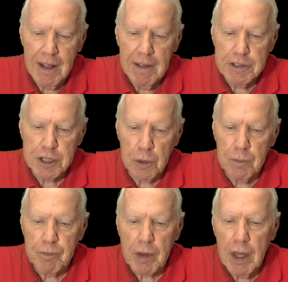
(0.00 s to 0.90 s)
So
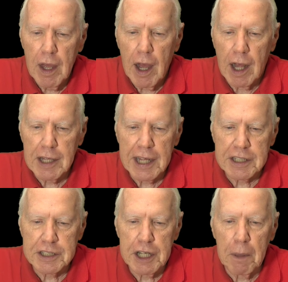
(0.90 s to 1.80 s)
I like
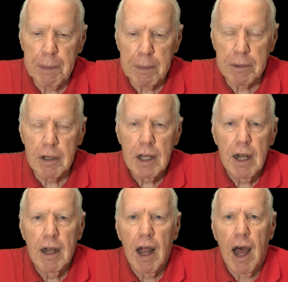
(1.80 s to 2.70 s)
to tell people
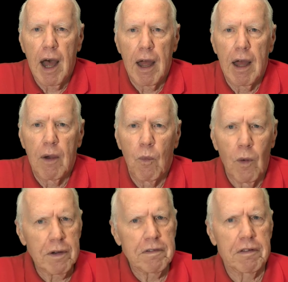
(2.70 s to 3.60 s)

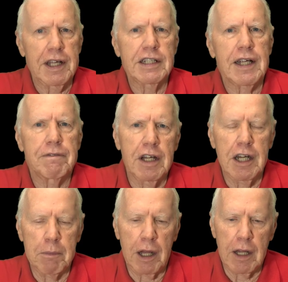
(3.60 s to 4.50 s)
one of the things I've done
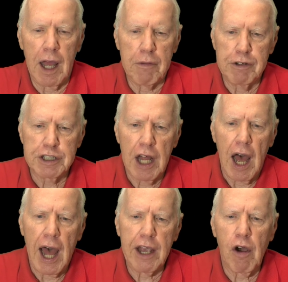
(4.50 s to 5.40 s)
in my life is
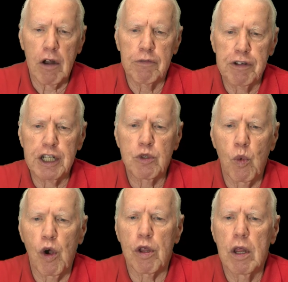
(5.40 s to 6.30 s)
I caught a fish
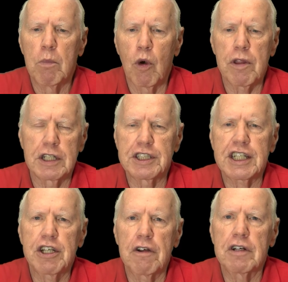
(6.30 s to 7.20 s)
worth more than
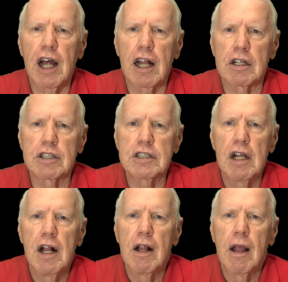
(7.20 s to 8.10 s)
$600
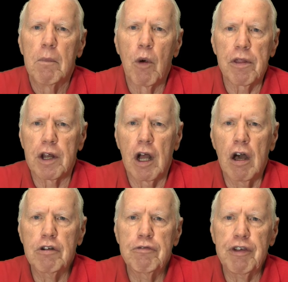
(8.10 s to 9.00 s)
more than
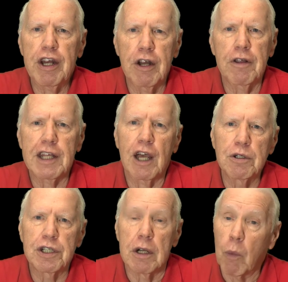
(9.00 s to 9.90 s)
100 feet under the
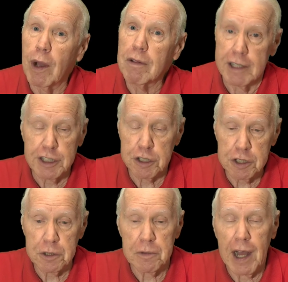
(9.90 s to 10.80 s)
ocean. Well, it's
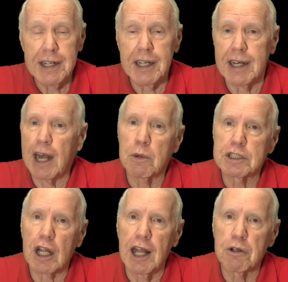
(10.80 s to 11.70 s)
true, I did, and it was
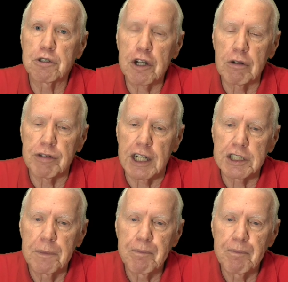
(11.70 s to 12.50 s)
a clown triggerfish.